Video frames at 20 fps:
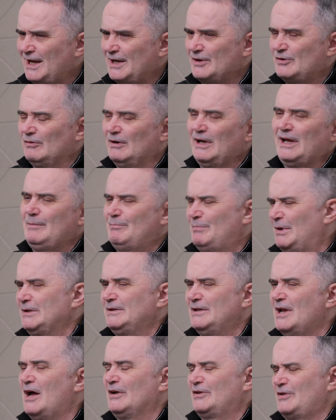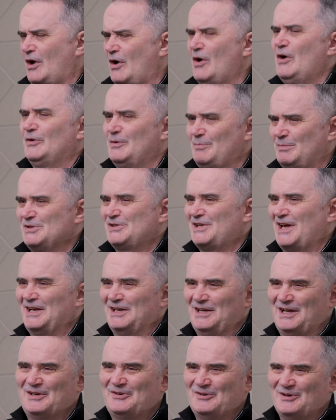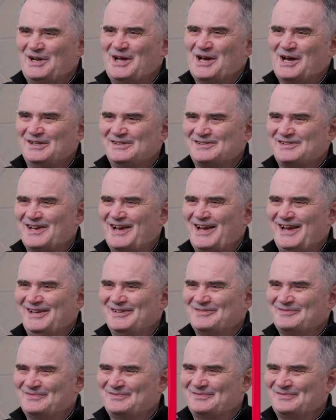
literally, but not 100% literally, I'd say.